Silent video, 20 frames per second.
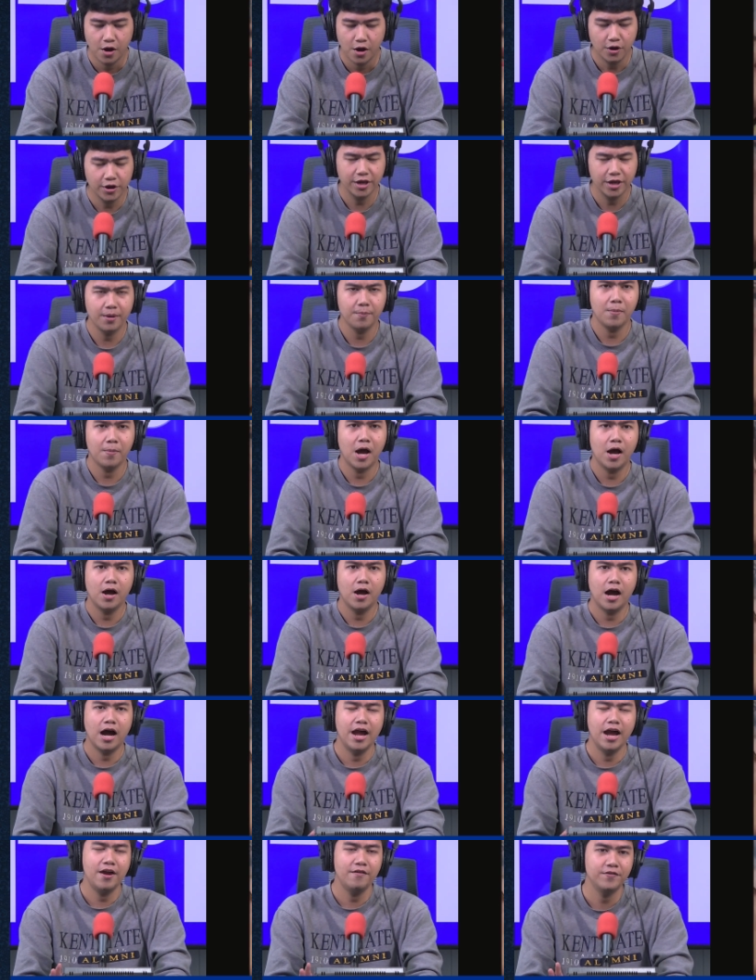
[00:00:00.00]
Okay. Uh,
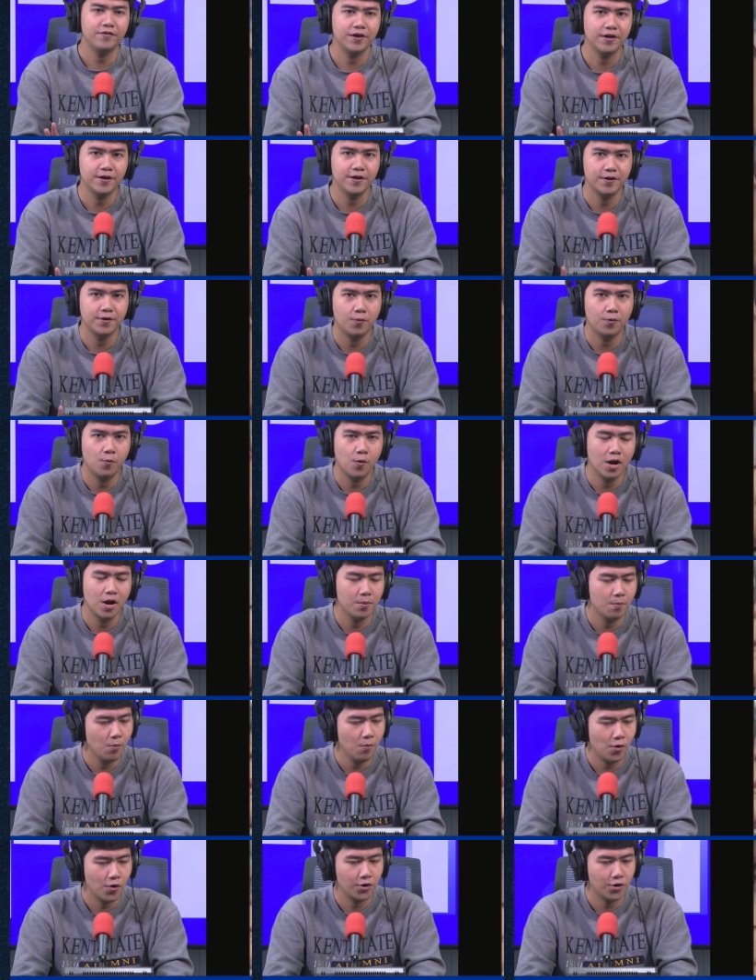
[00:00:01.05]
I have uh, one
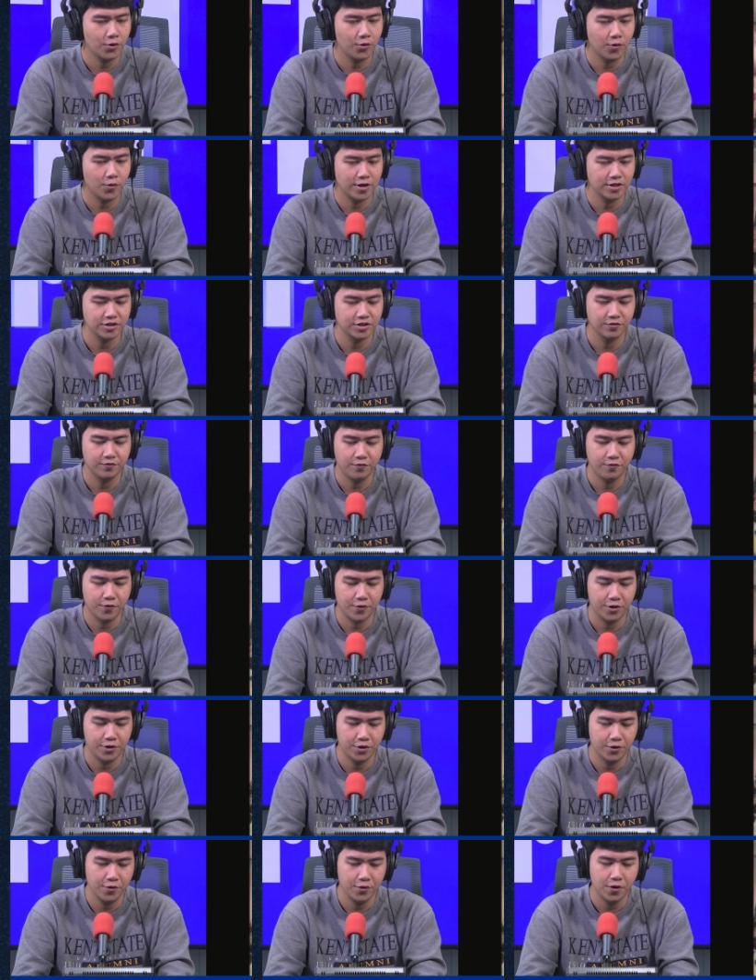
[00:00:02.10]
more question for
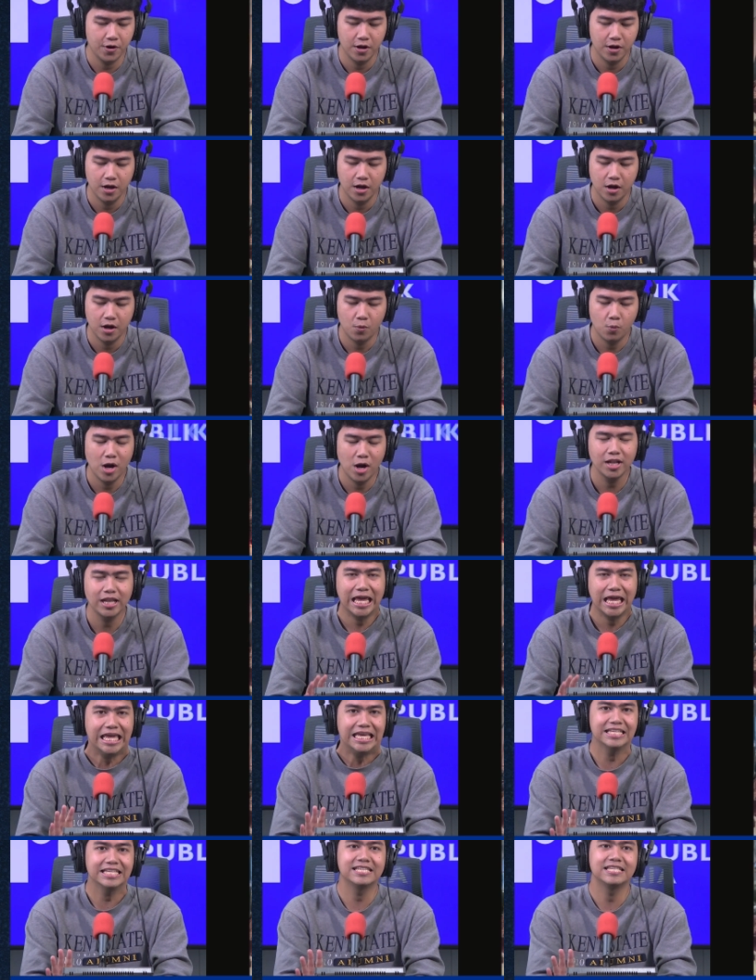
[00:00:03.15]
you.
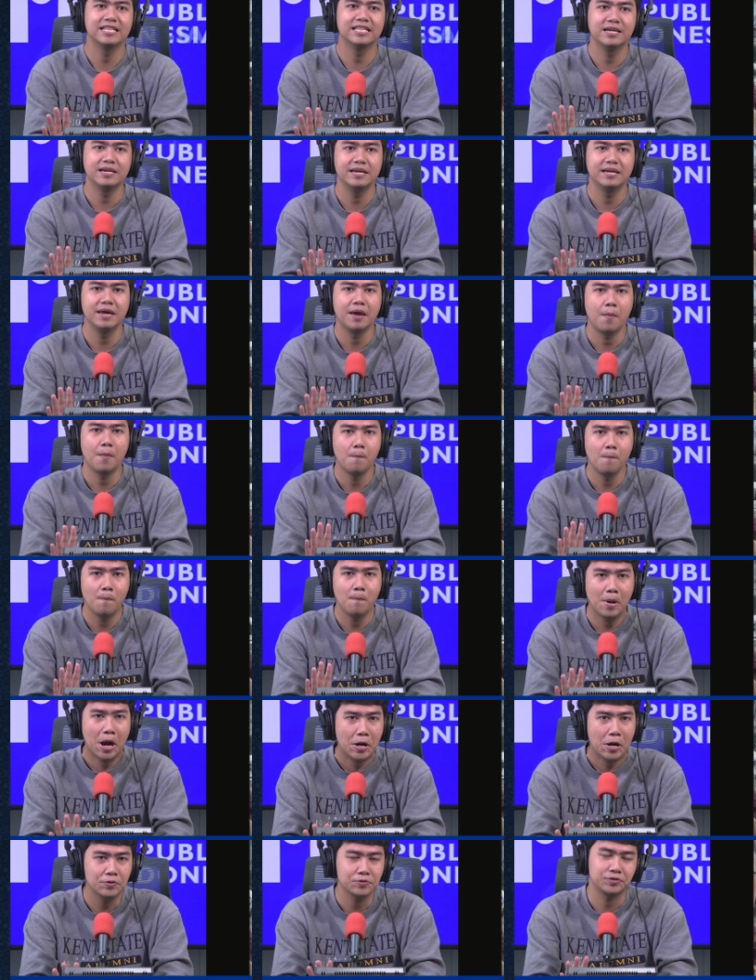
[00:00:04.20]
What is the
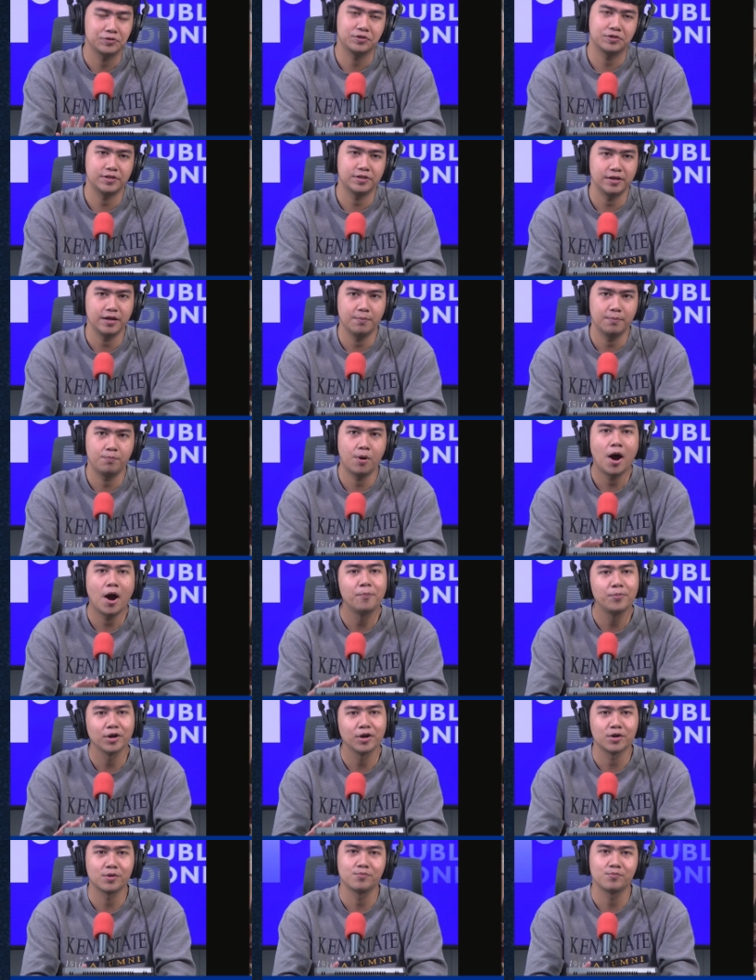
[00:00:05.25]
most
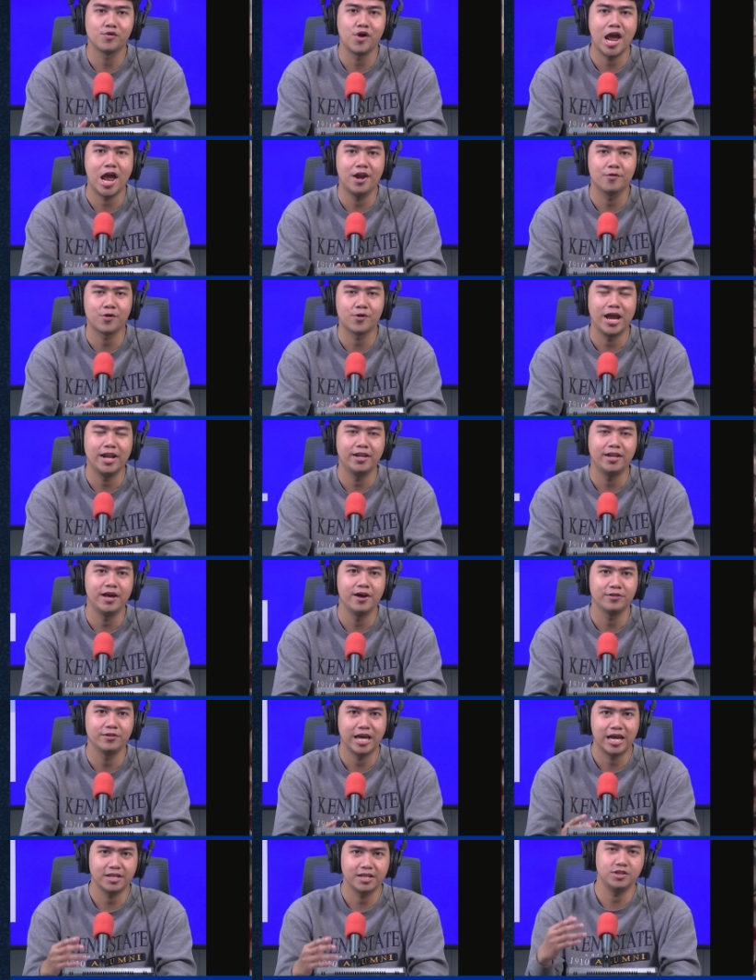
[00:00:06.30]
popular brand right
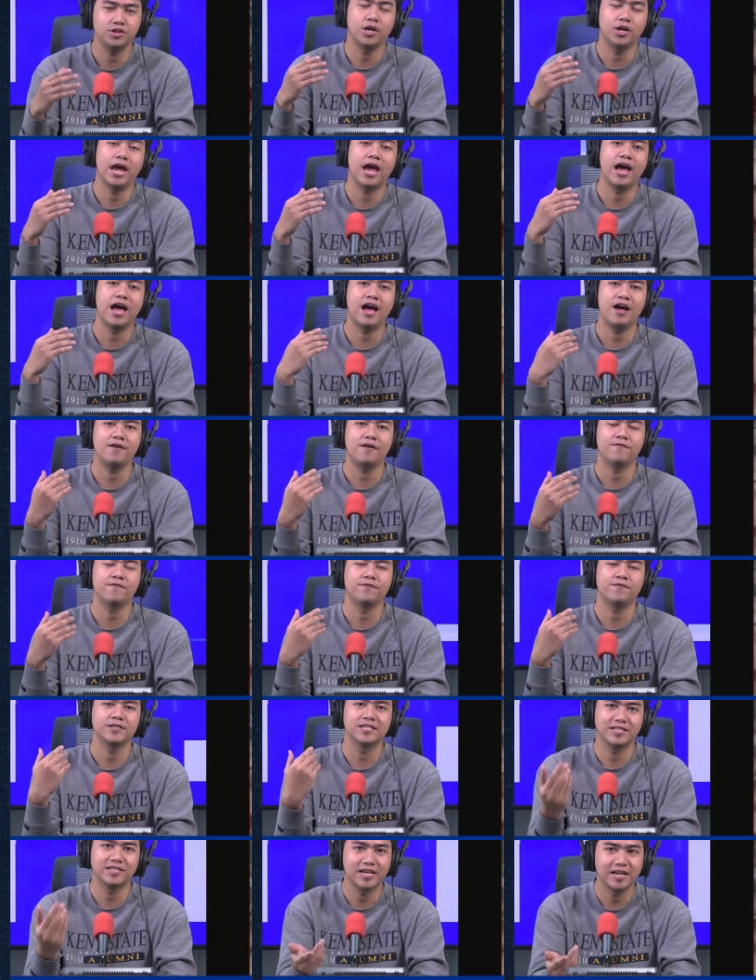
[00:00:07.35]
now that you have
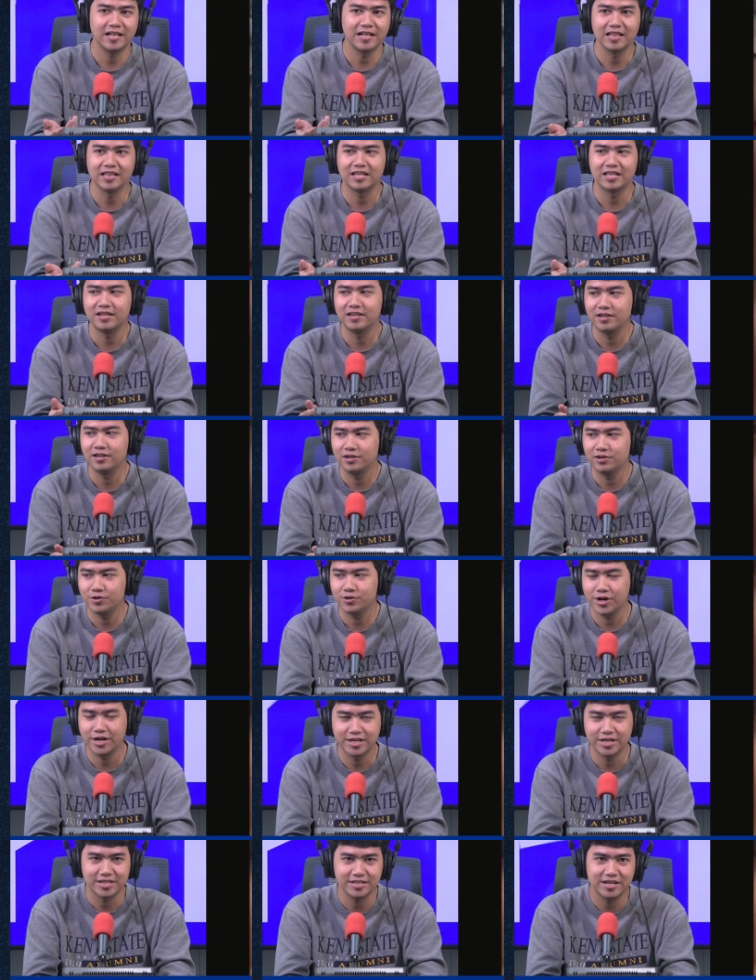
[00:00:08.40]
sold
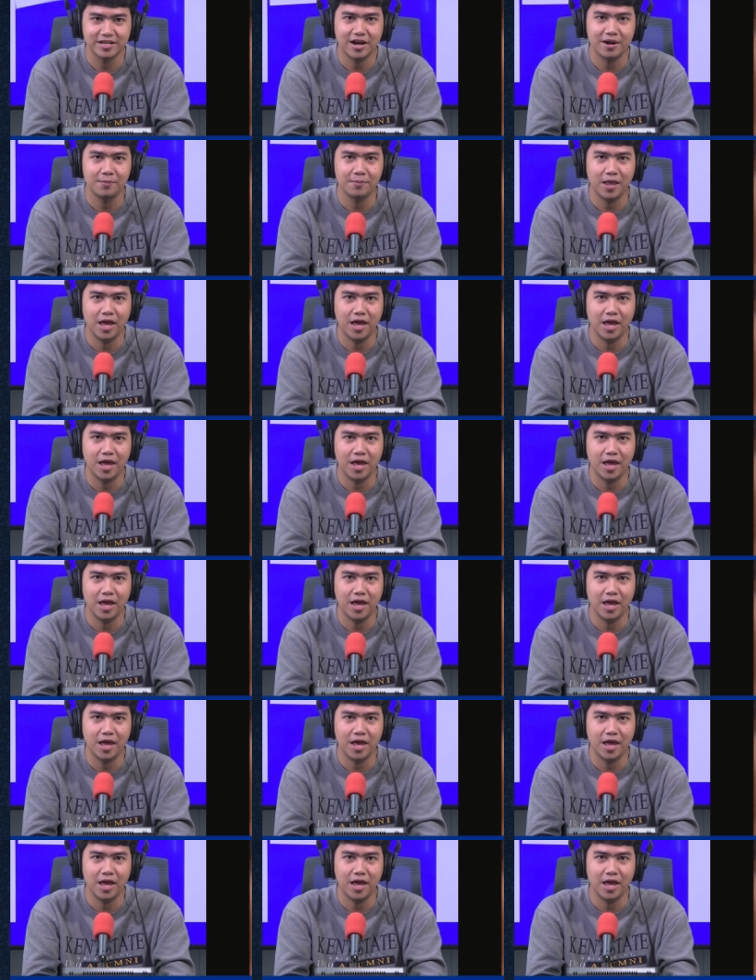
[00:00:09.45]
during this time?